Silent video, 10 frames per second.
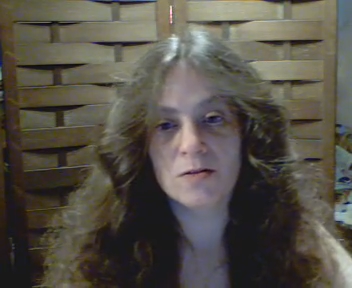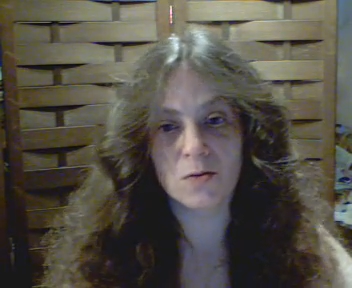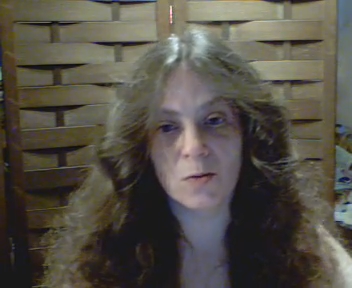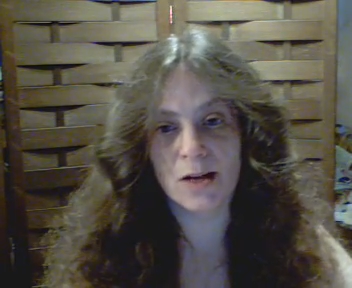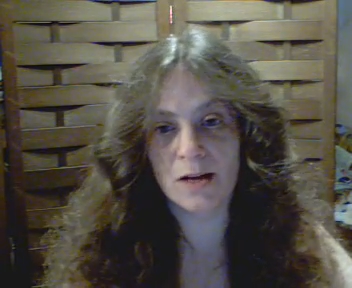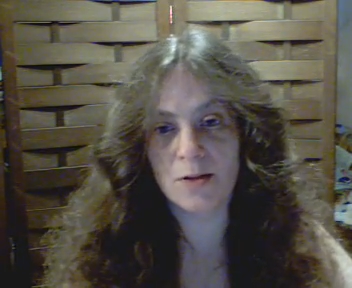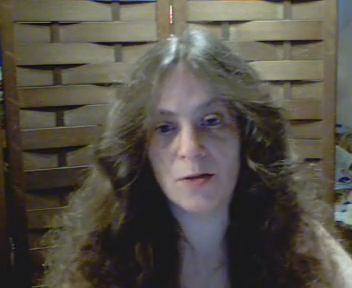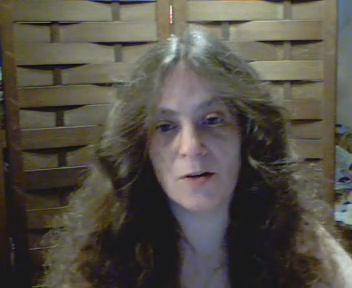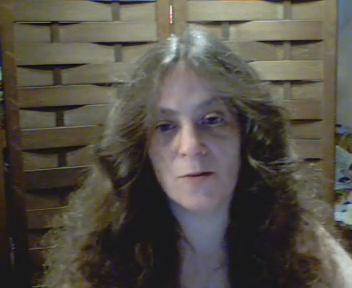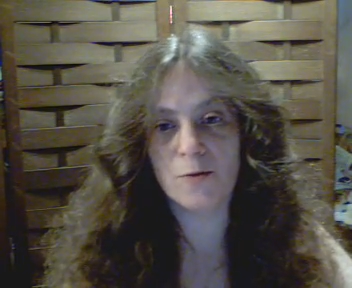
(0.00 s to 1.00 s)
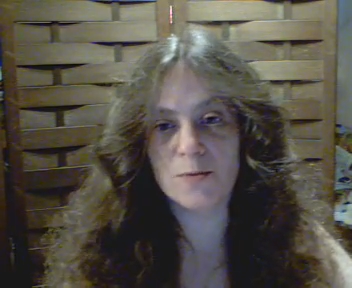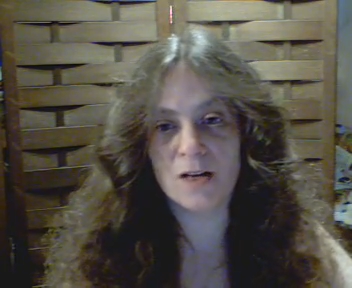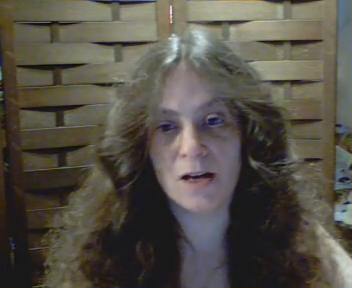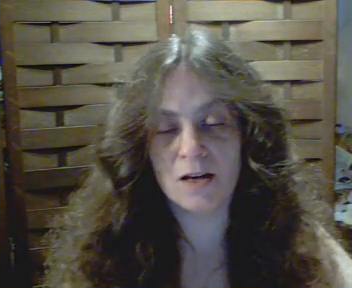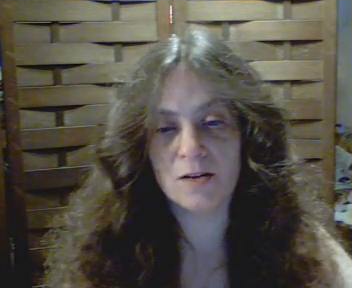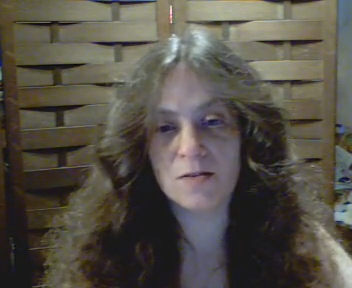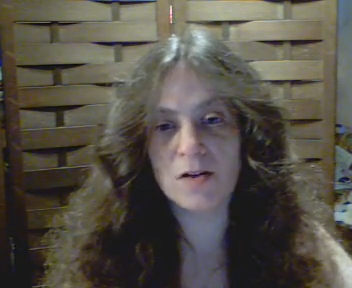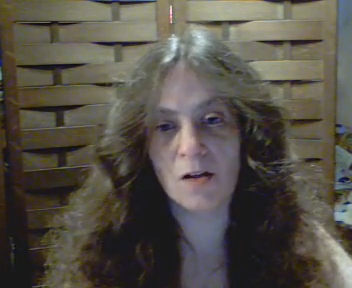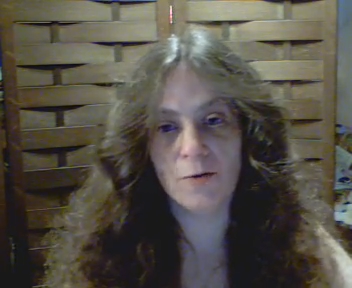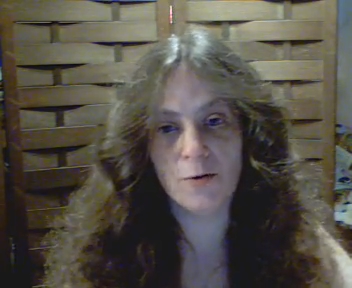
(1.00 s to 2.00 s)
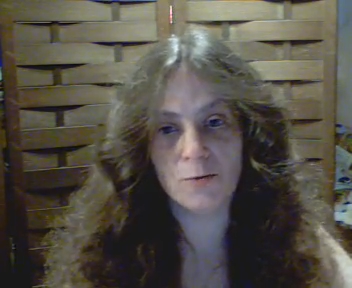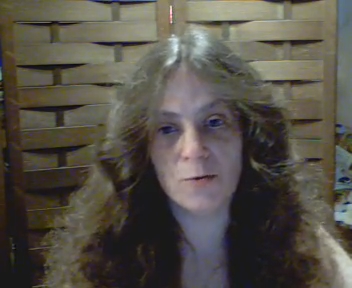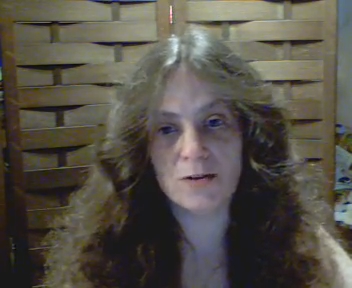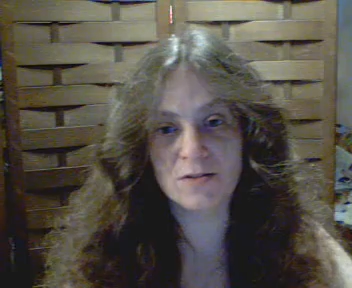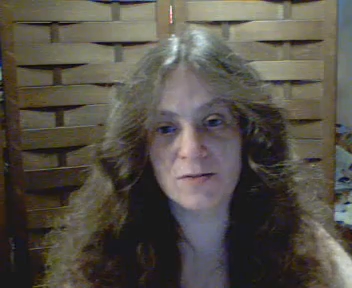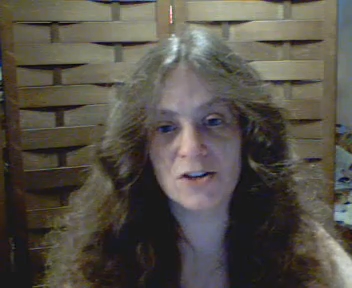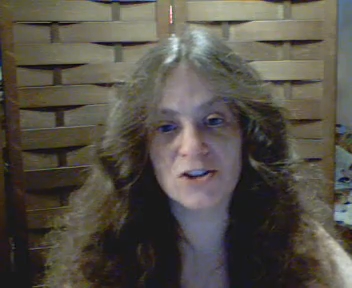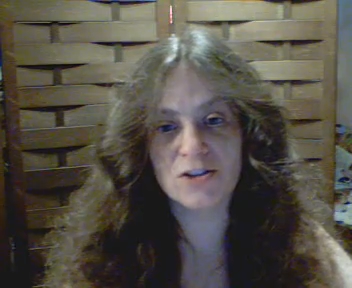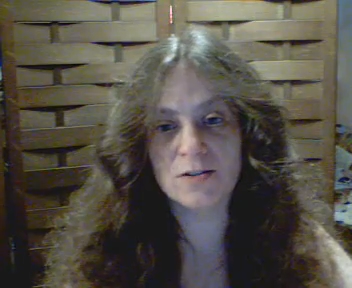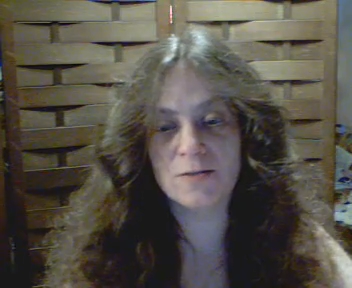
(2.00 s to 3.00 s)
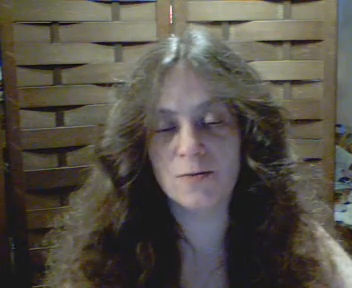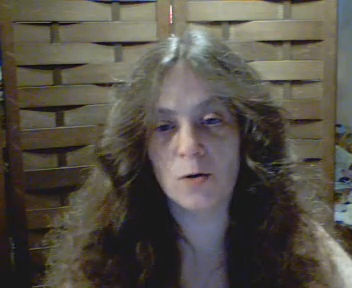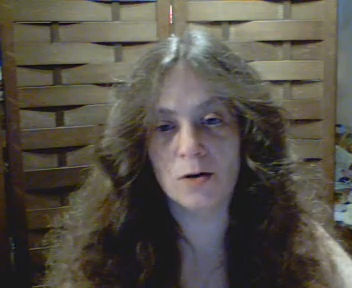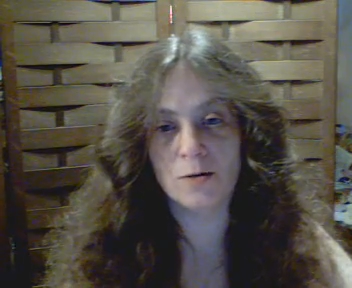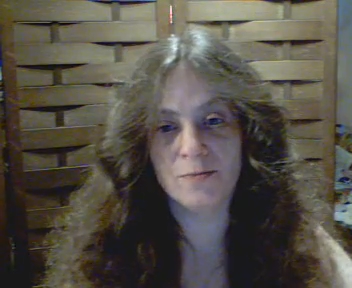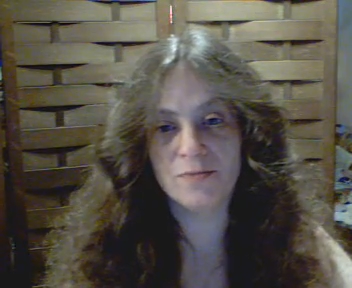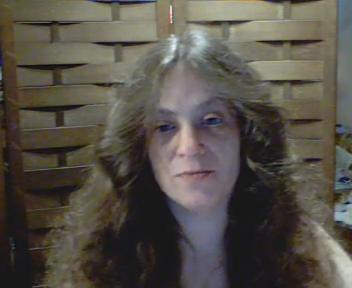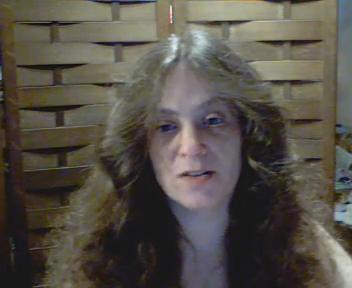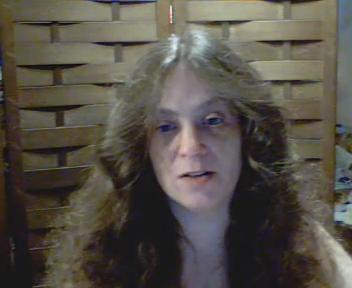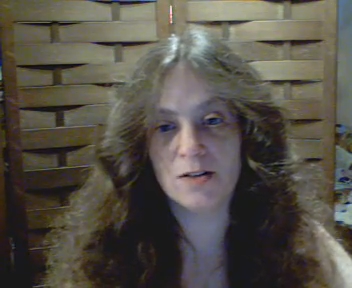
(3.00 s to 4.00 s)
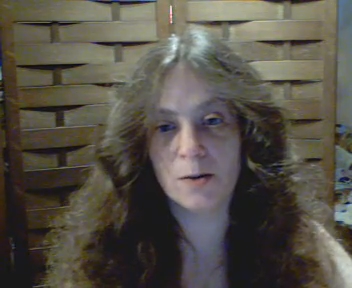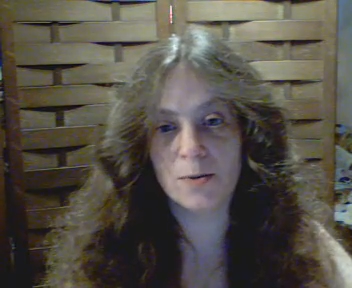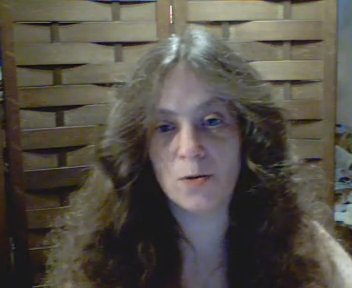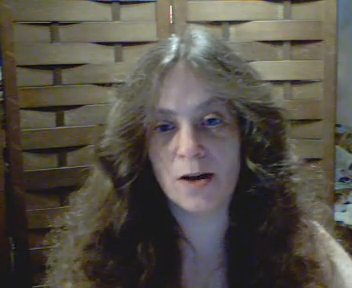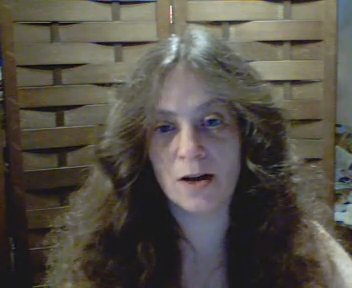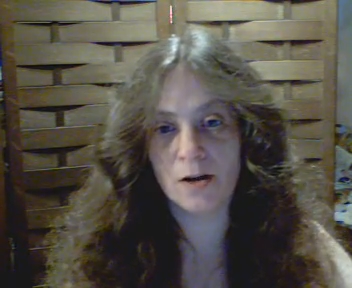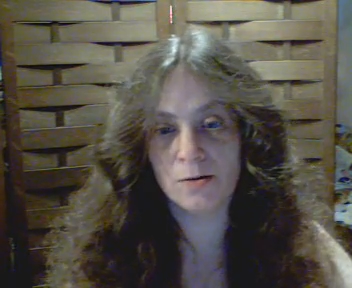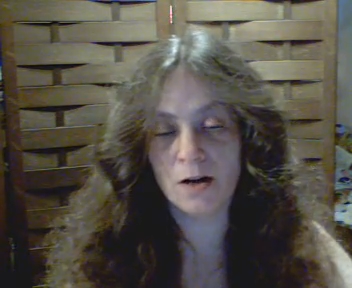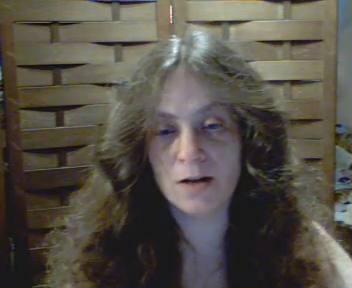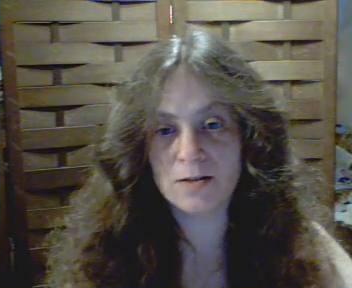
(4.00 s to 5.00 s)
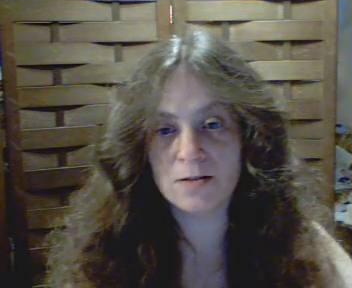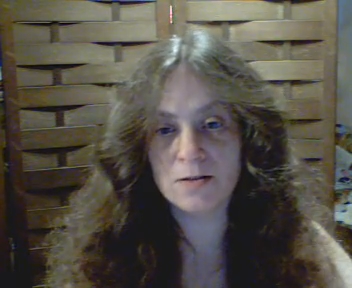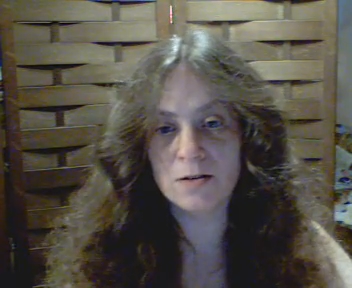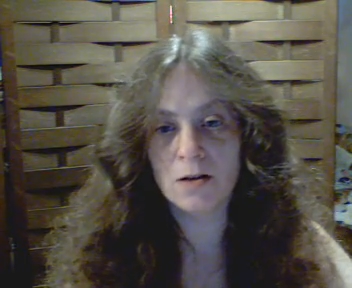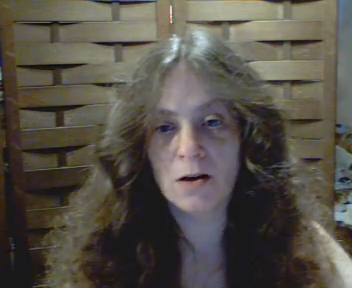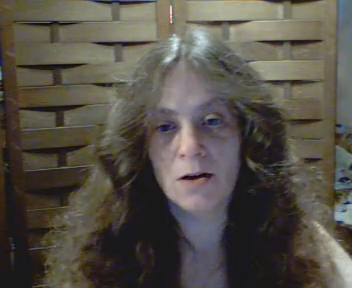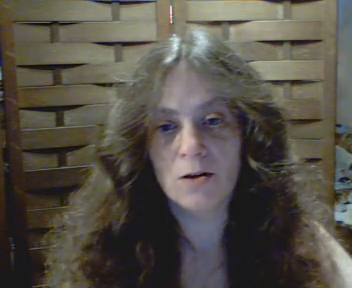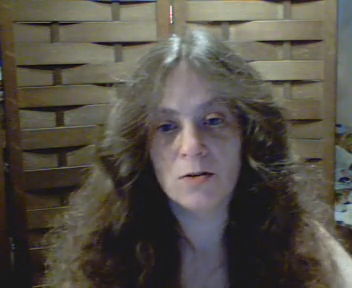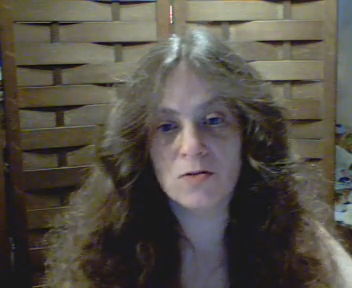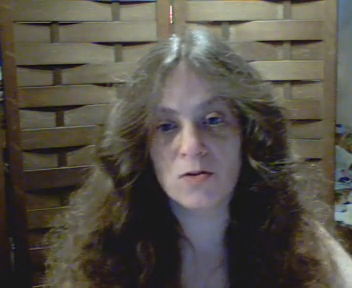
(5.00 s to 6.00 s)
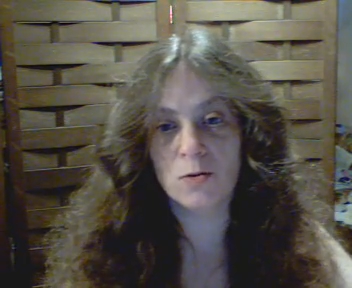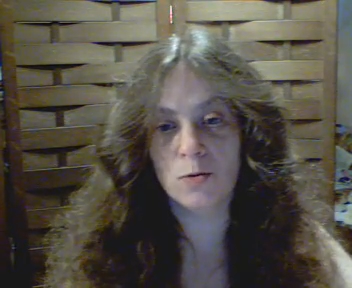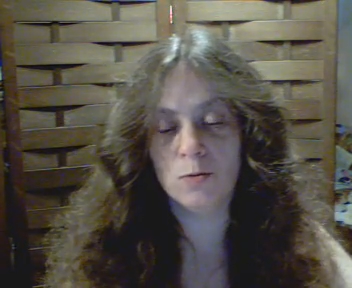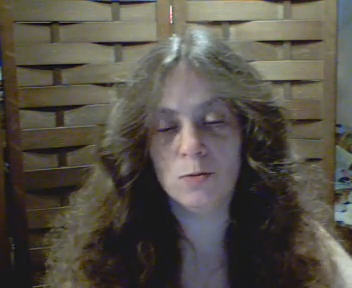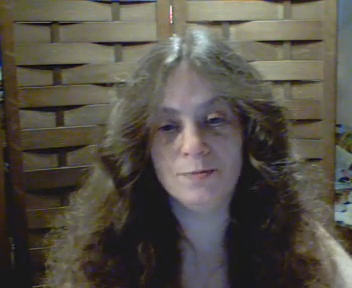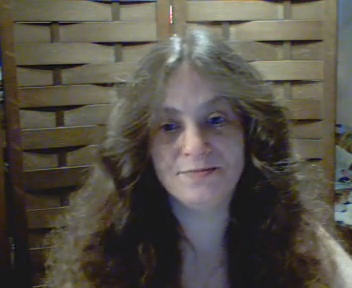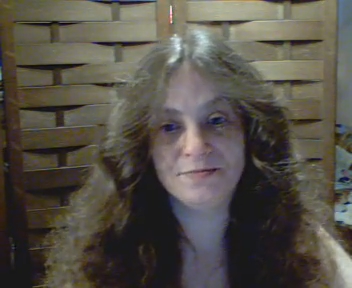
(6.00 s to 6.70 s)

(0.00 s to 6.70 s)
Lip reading: doing anything from taking telephone reservations for TWA Airlines to